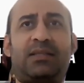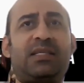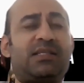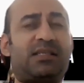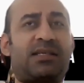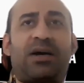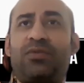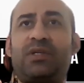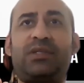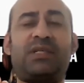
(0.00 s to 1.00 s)
This
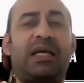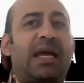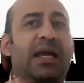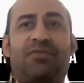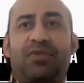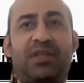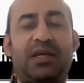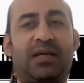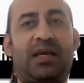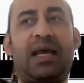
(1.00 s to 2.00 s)
covers
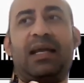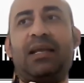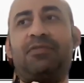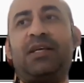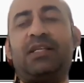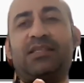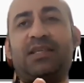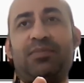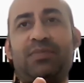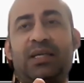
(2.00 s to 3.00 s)
everything. And if there is
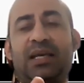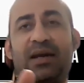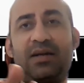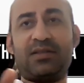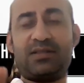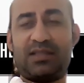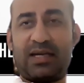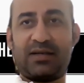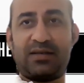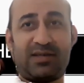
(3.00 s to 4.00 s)
something else
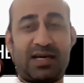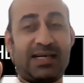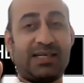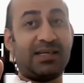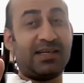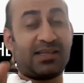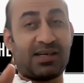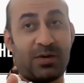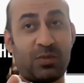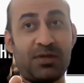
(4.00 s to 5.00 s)
that I didn't
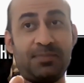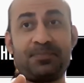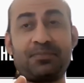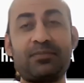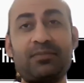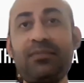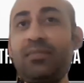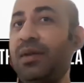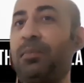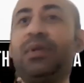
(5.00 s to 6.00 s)
cover,
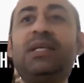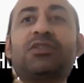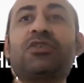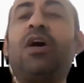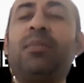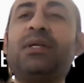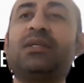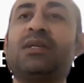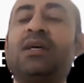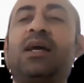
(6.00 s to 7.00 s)
please
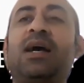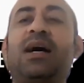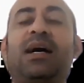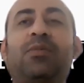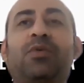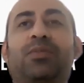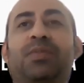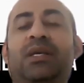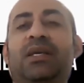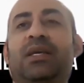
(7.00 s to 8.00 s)
comment. I would
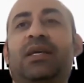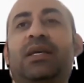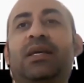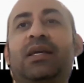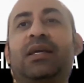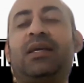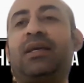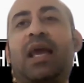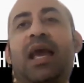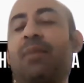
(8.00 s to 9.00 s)
be
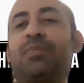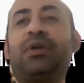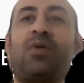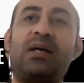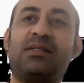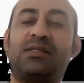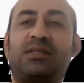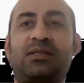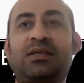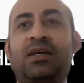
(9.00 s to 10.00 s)
happy to answer.
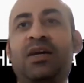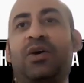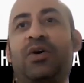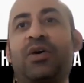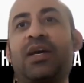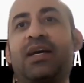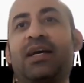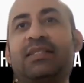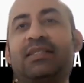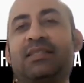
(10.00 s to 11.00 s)
Okay,
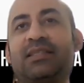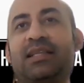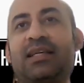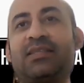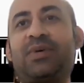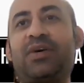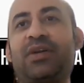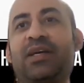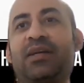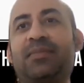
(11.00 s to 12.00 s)
guys, that's about
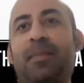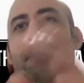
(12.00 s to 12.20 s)
it.